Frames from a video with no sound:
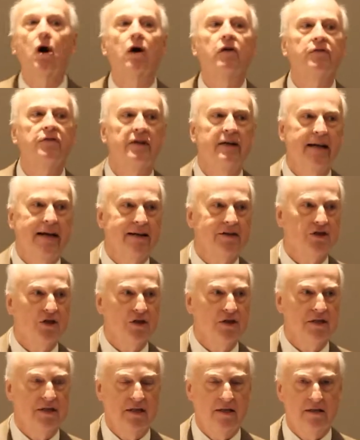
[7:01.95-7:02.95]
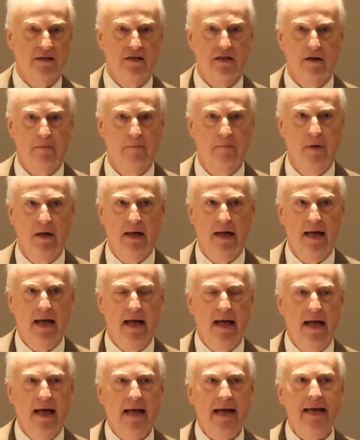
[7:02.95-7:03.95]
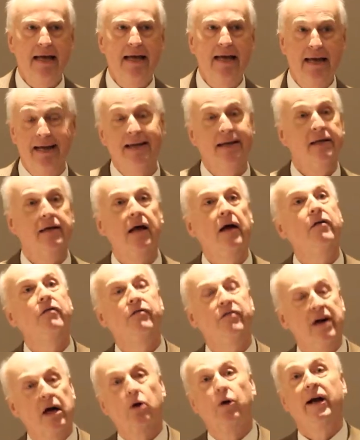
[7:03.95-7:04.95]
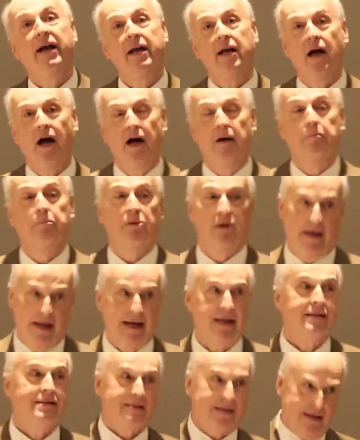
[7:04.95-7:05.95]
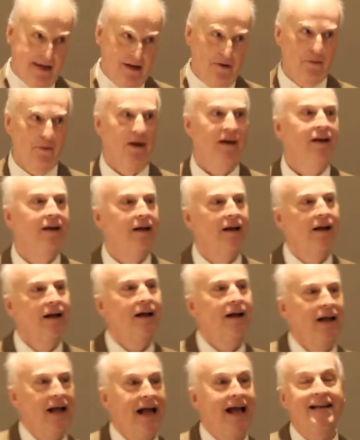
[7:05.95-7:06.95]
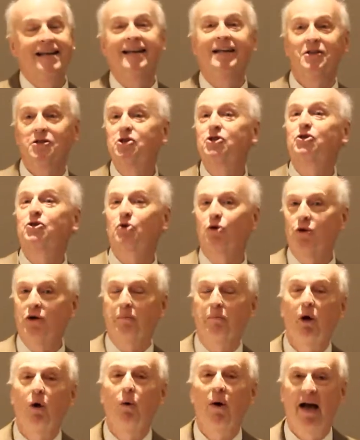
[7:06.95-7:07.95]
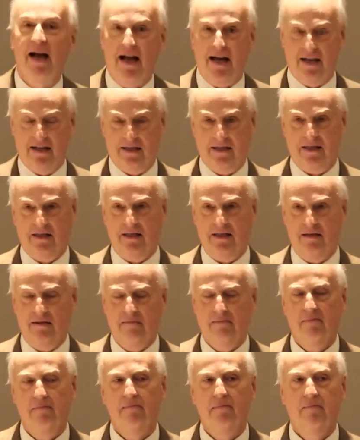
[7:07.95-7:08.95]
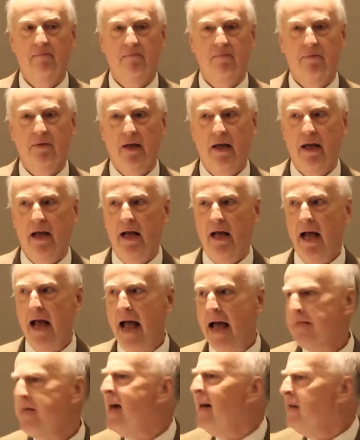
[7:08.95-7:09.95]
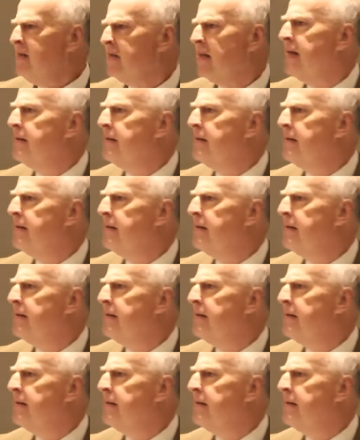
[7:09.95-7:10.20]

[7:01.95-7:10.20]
our financial system in very complex, Henry, and inscrutable ways. And that has